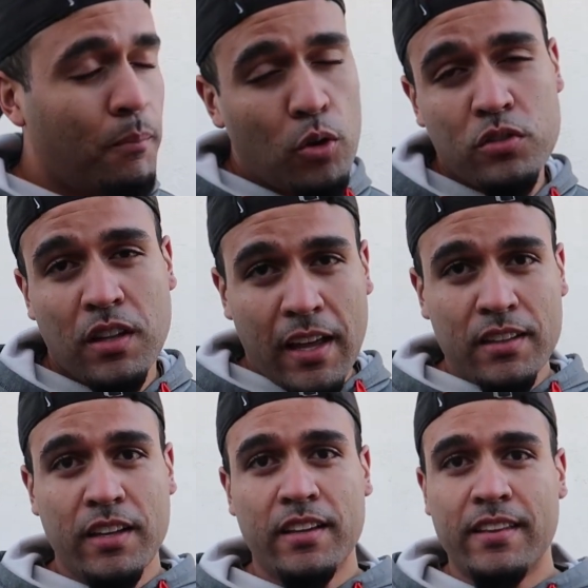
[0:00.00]
most
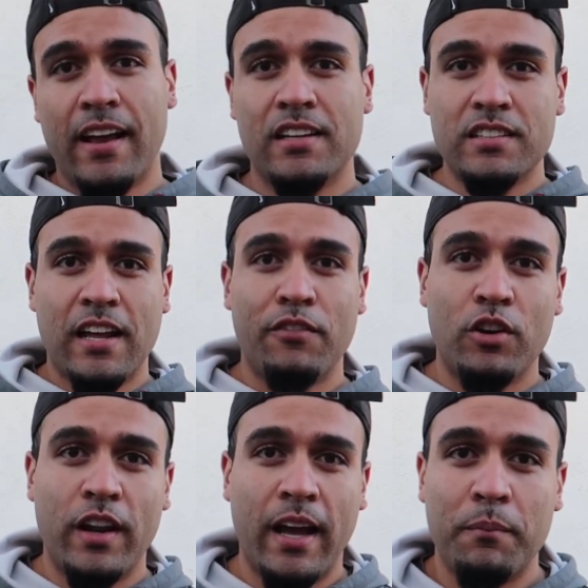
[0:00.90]
likely that is never
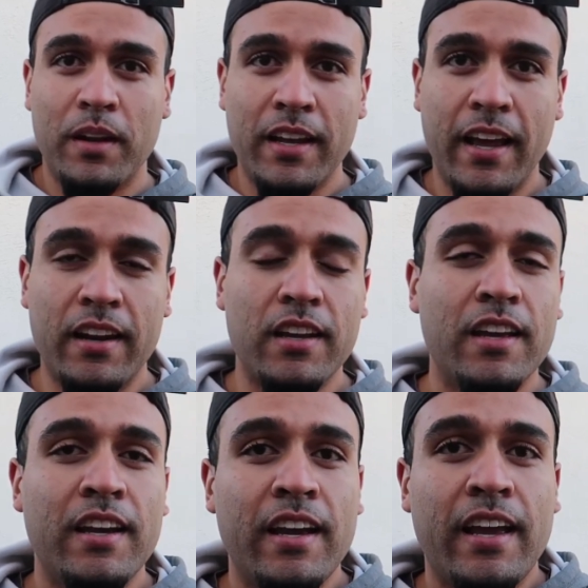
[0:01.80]
going to happen again.
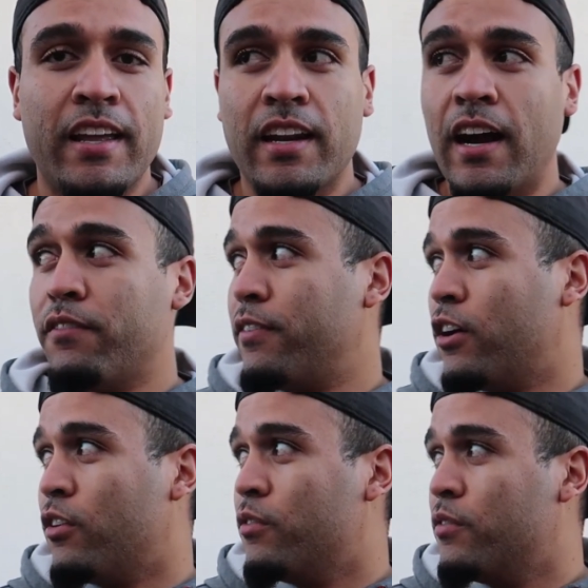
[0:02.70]
And I
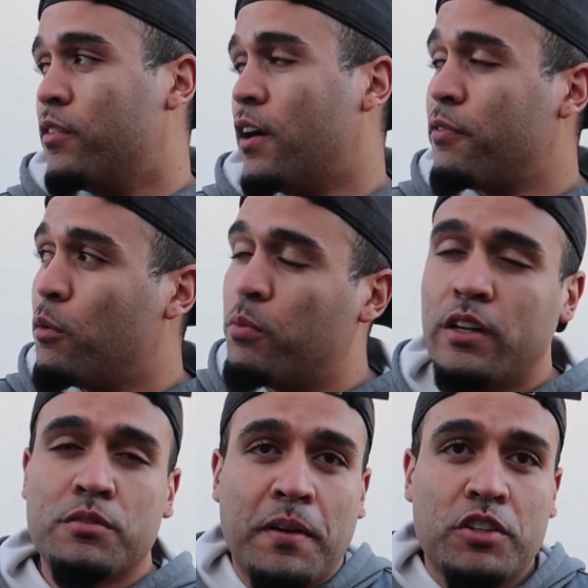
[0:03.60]
felt I felt
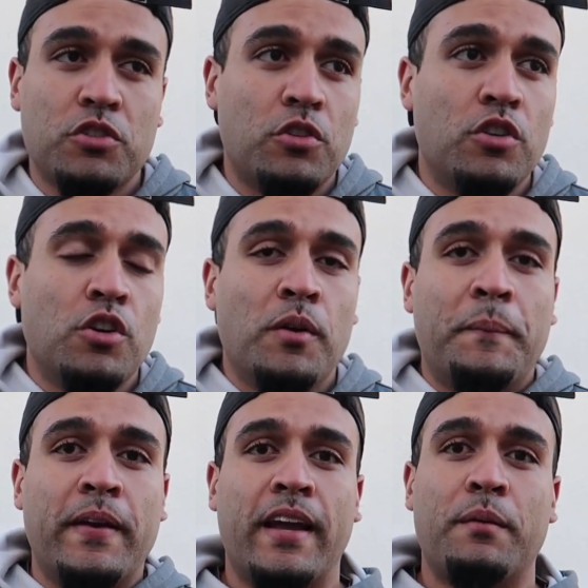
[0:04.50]
pretty special
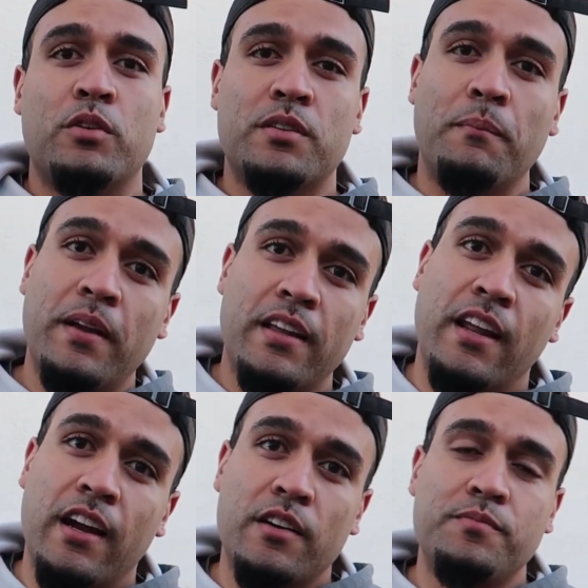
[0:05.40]
being able to be
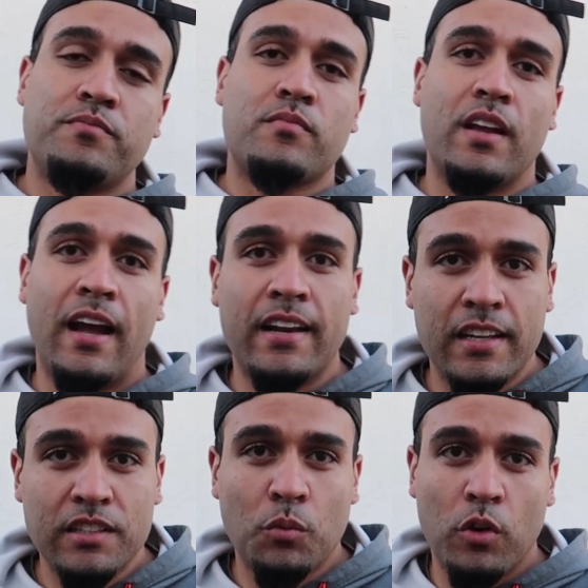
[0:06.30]
there at
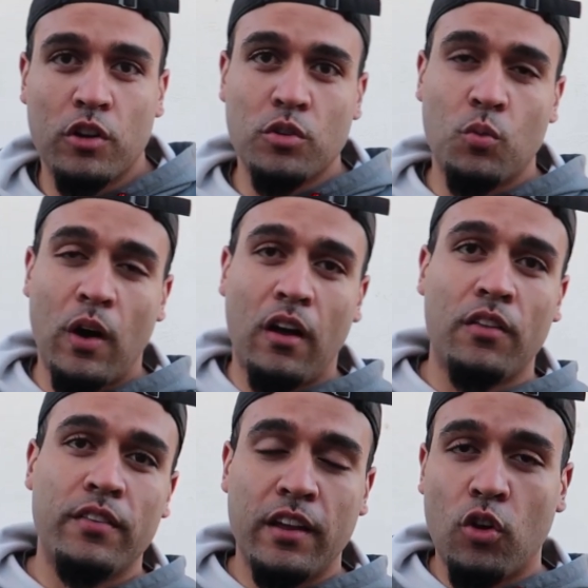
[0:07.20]
Disney World
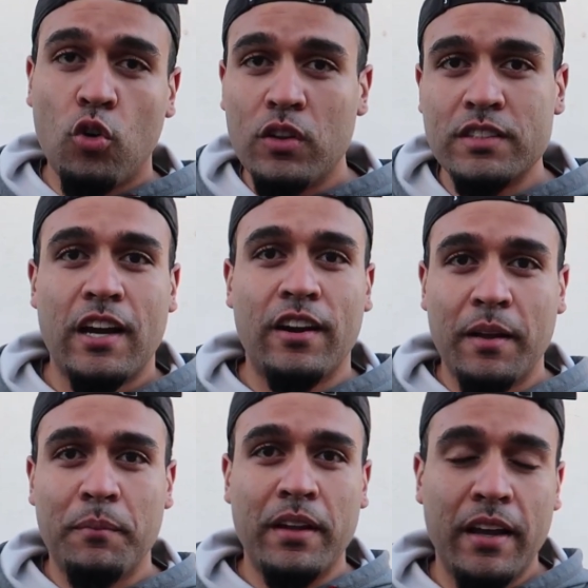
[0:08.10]
while the whole entire
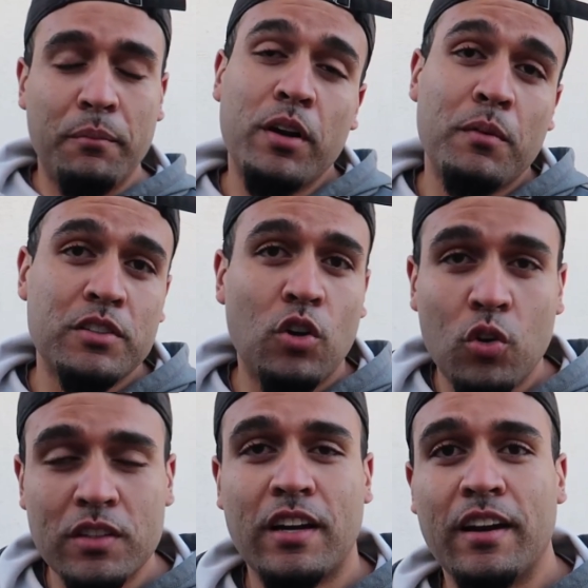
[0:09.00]
N B A, pretty much the
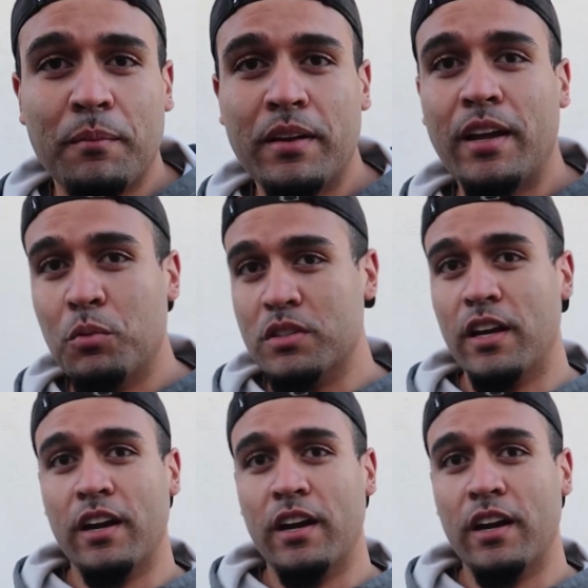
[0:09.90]
whole entire N B A was